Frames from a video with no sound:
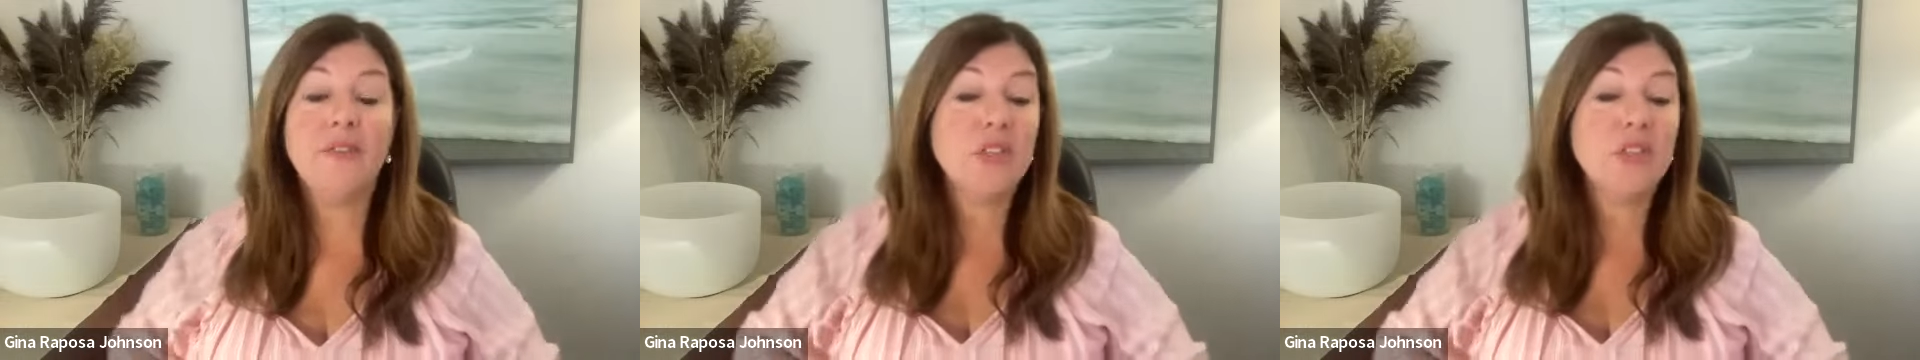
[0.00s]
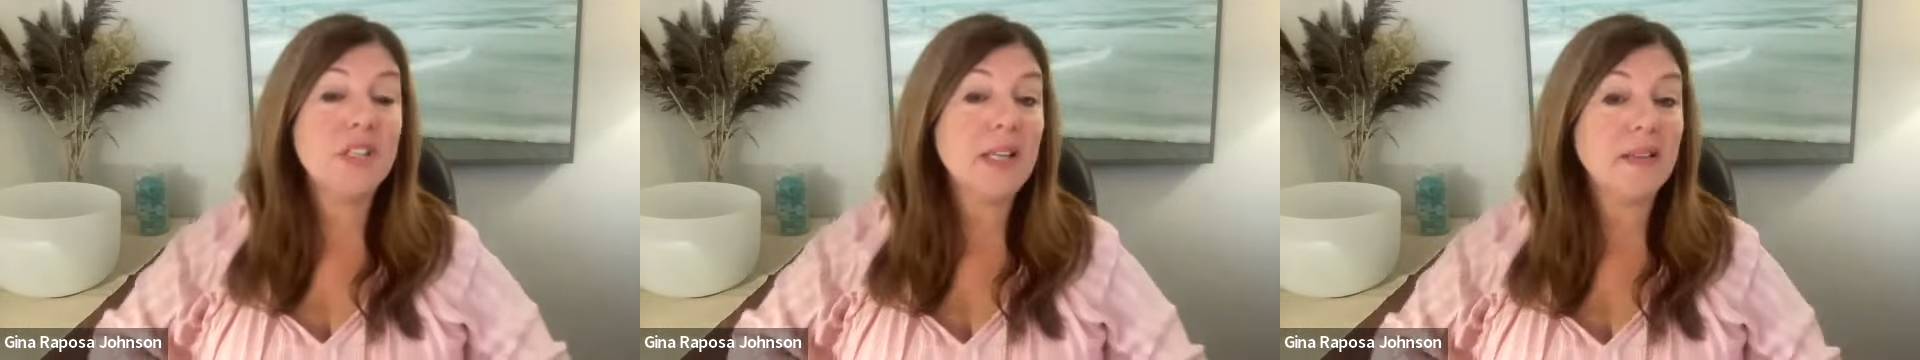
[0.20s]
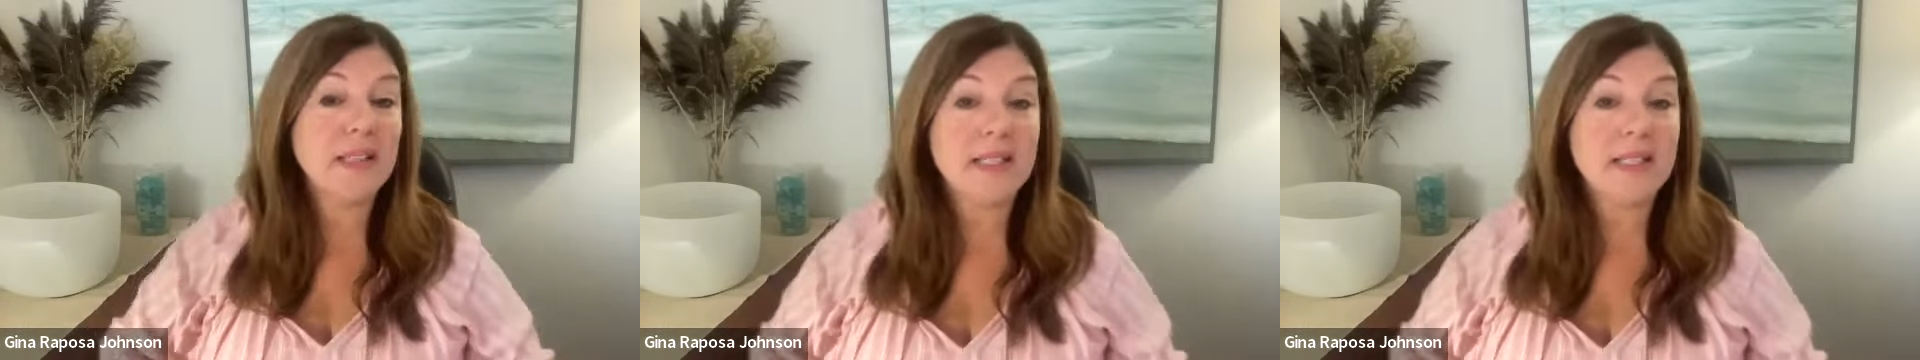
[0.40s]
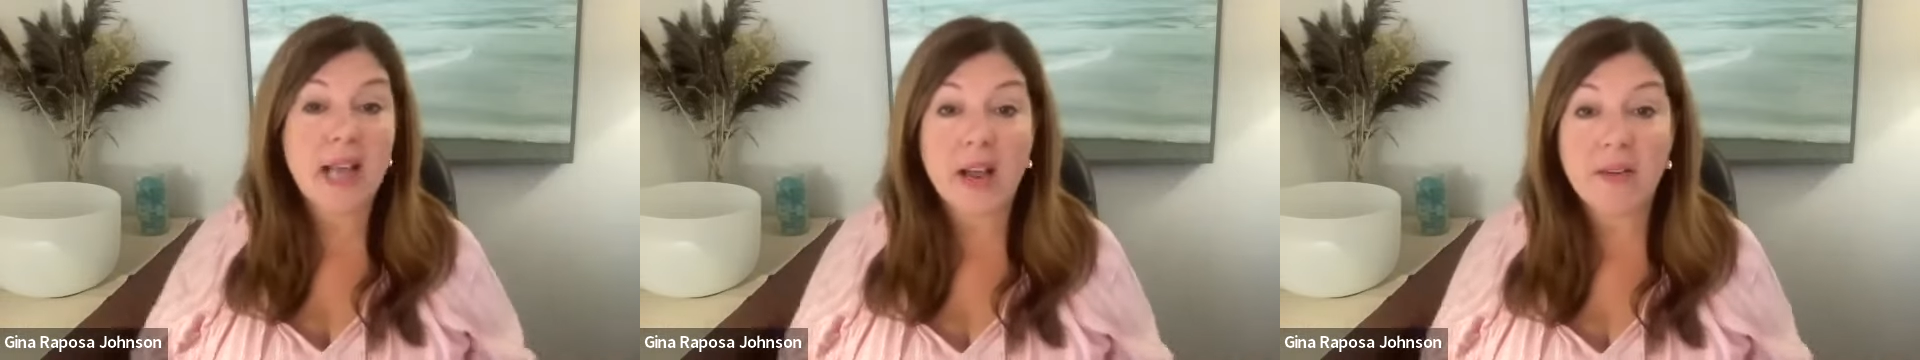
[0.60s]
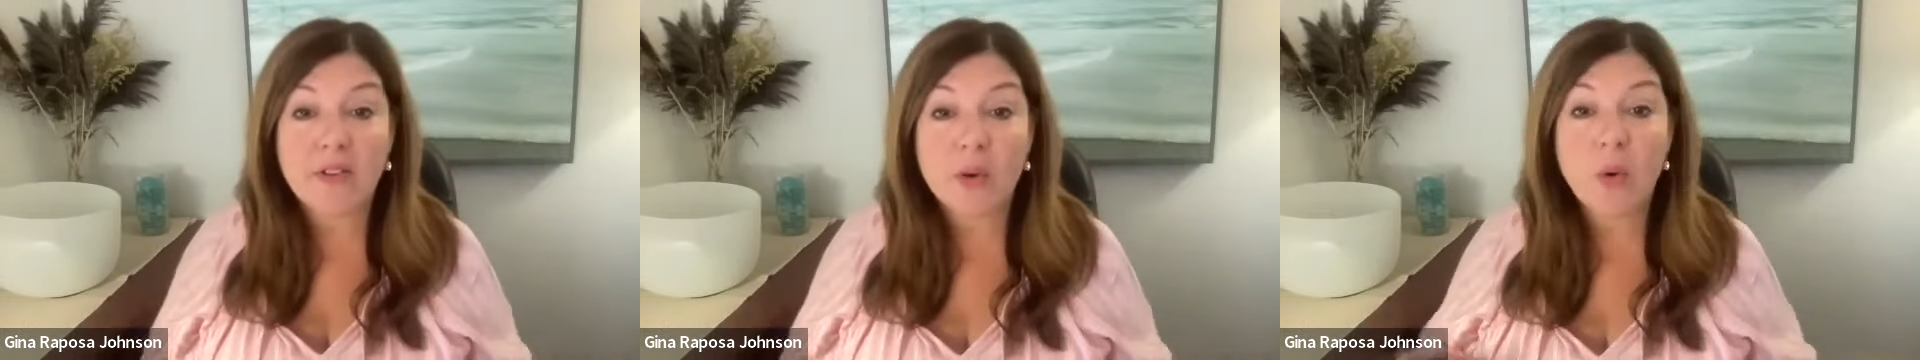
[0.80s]
You're selling
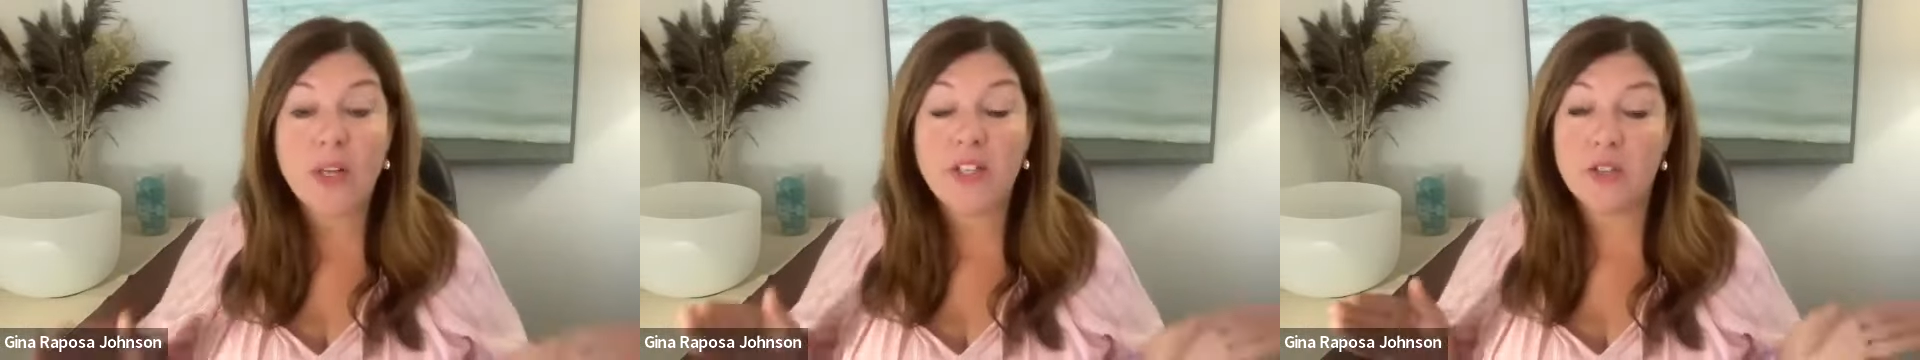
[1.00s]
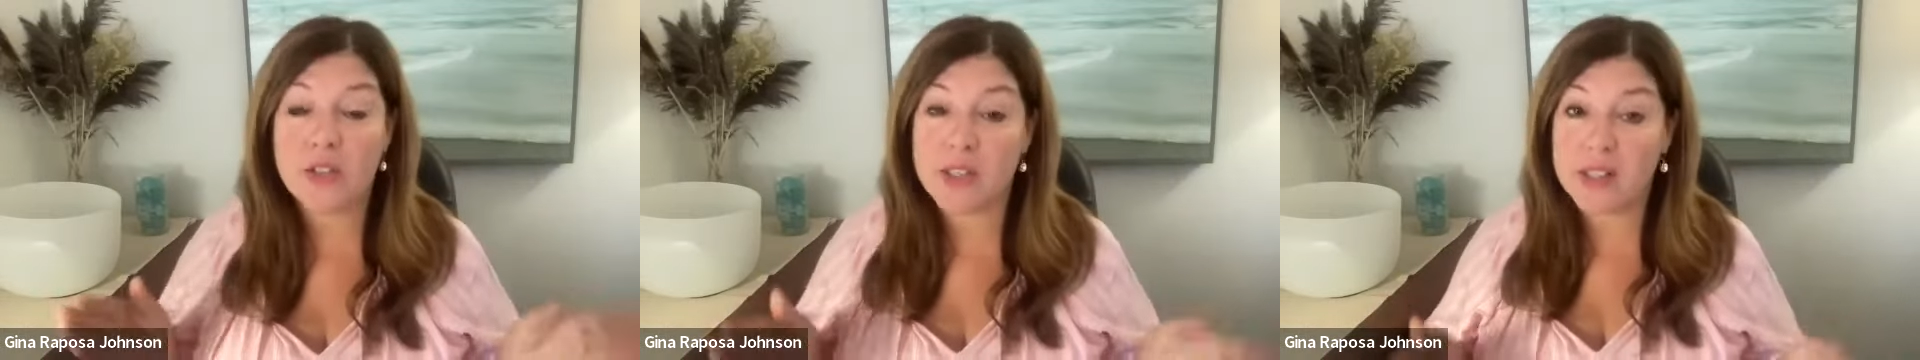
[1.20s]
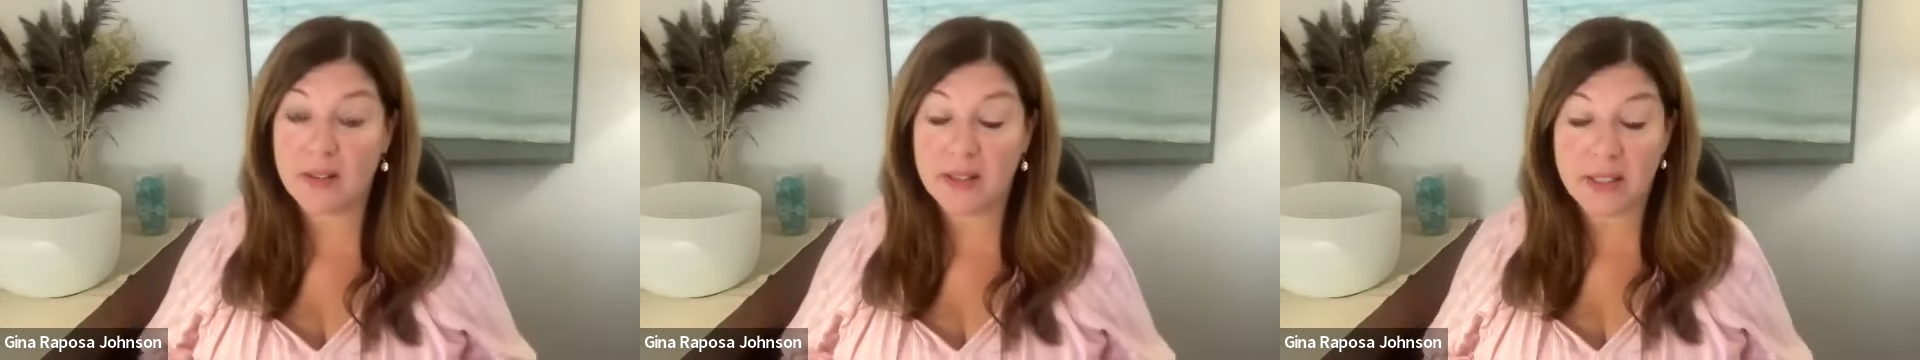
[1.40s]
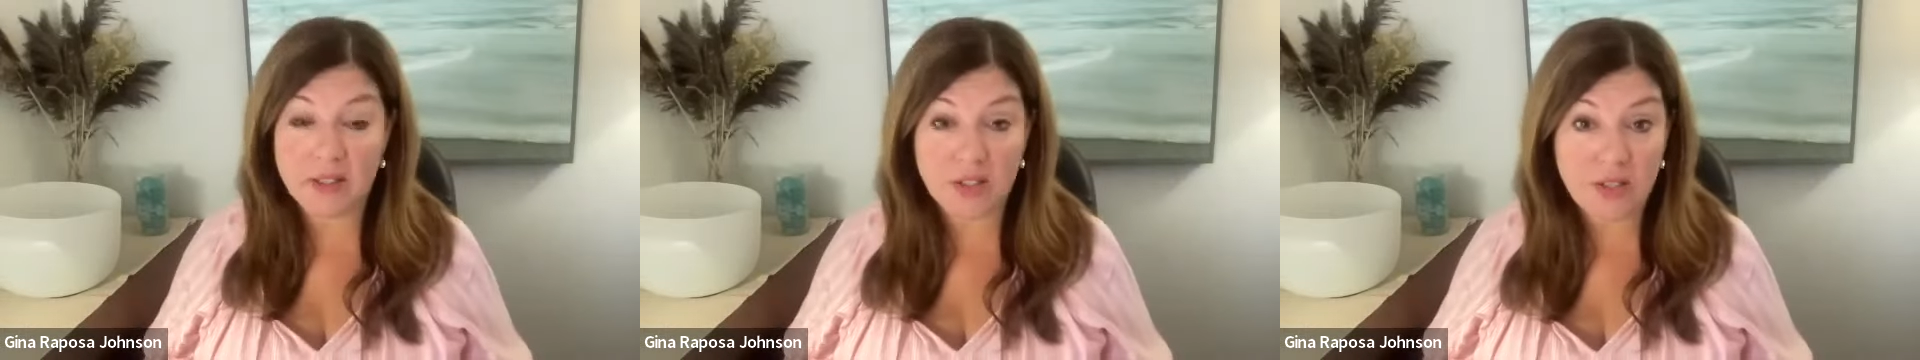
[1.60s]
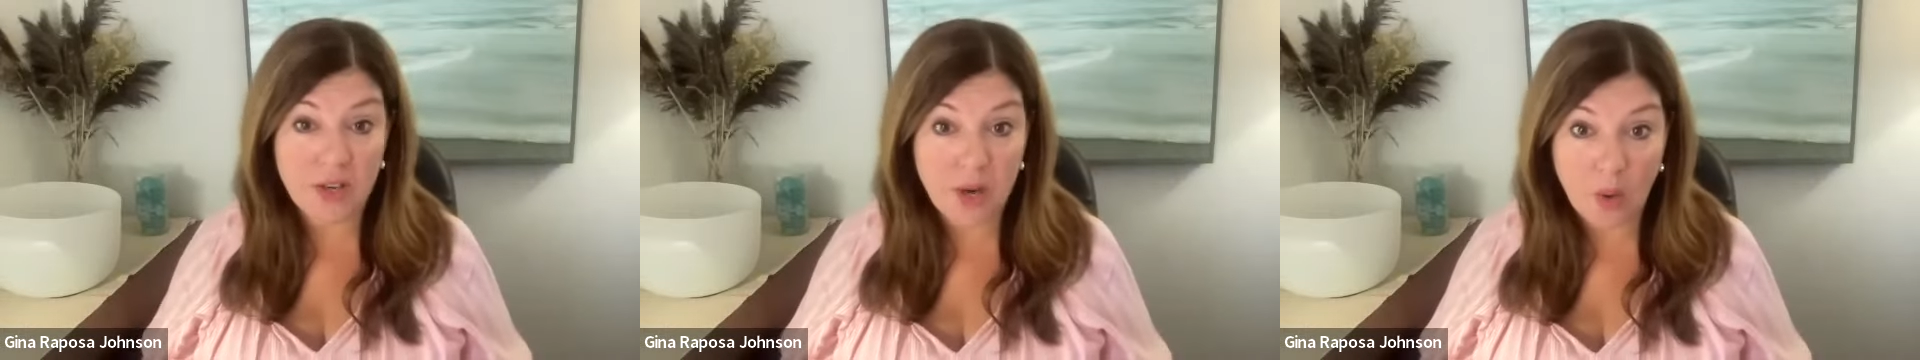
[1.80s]
to everyone, you're selling
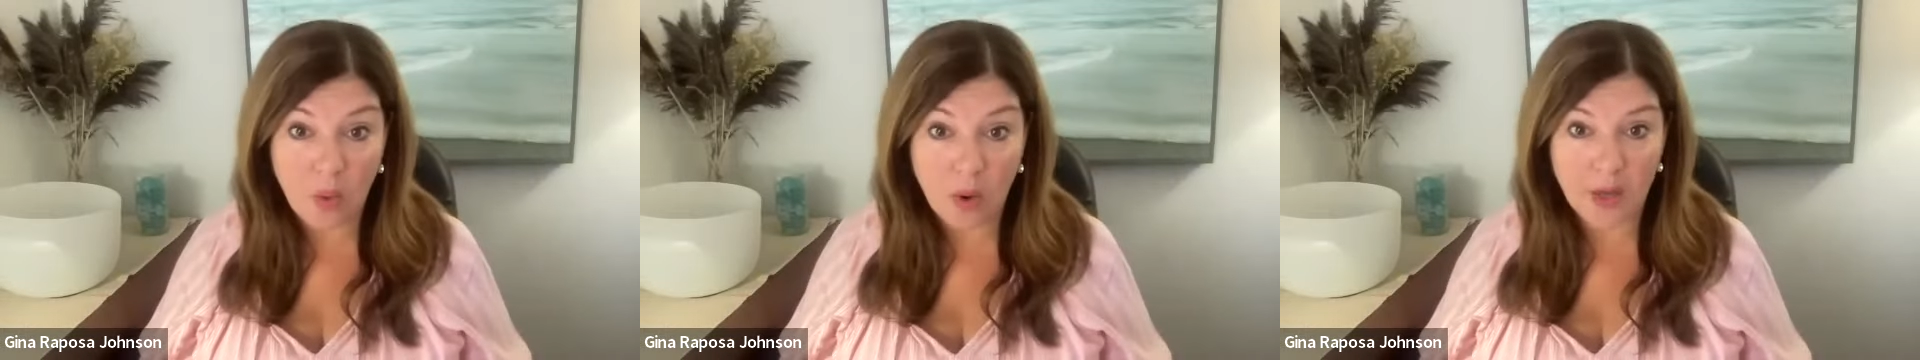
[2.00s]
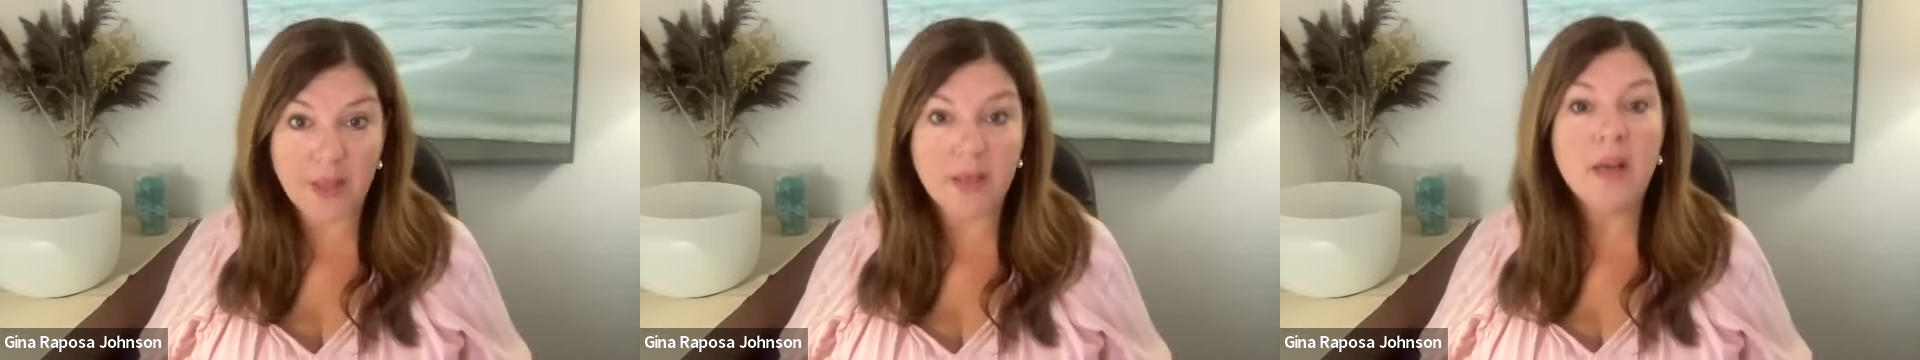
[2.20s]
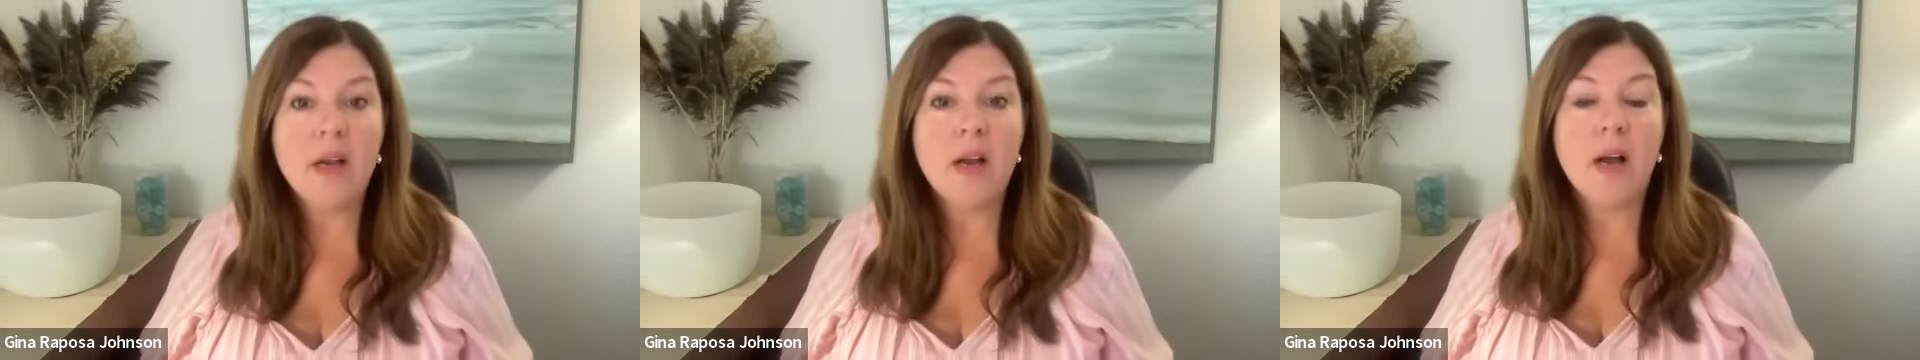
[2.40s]
to no one.